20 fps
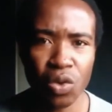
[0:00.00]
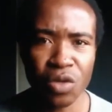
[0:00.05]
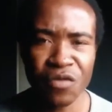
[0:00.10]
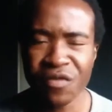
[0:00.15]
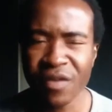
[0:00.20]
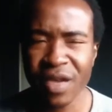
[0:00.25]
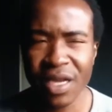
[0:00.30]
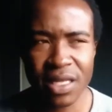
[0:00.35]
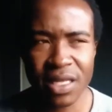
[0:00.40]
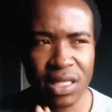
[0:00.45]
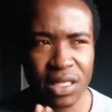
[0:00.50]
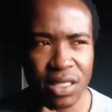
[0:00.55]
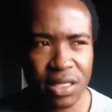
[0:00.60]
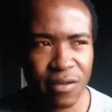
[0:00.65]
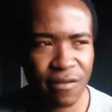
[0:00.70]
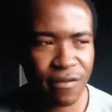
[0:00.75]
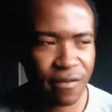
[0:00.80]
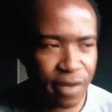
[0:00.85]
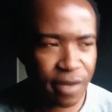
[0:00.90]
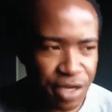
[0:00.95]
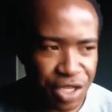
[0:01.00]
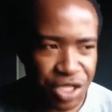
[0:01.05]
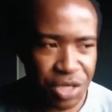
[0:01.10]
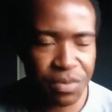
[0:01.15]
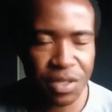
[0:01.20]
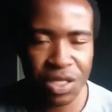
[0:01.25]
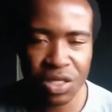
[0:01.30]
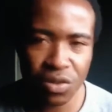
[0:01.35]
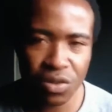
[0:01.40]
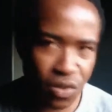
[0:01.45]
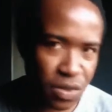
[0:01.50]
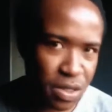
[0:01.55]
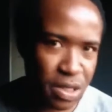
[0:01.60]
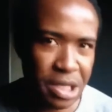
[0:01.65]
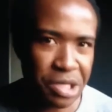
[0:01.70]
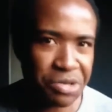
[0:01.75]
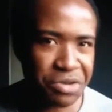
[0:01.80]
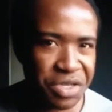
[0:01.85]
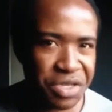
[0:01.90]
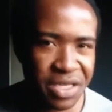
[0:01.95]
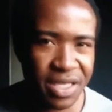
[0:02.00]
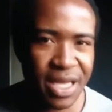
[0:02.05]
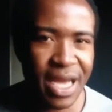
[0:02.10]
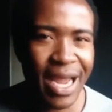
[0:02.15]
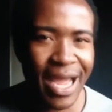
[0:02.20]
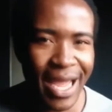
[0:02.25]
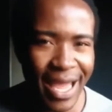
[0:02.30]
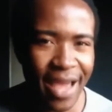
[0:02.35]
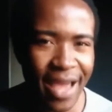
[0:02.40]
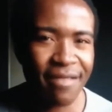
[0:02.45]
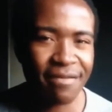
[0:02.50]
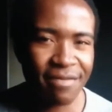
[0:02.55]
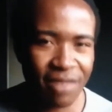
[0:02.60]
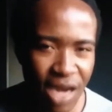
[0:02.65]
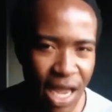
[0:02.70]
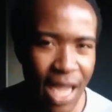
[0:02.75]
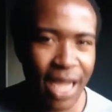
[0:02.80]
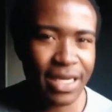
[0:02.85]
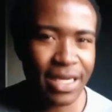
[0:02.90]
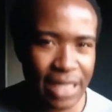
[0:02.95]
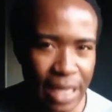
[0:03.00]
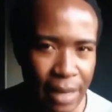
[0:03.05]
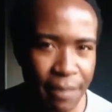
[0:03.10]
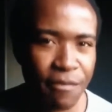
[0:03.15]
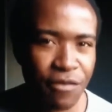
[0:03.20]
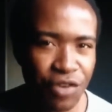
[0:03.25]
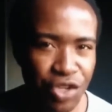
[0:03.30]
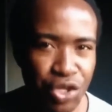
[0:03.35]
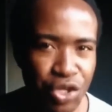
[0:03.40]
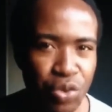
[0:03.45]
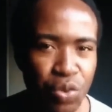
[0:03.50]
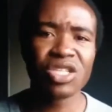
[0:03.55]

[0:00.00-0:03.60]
In fact, this is a very special series that I have lined up for you.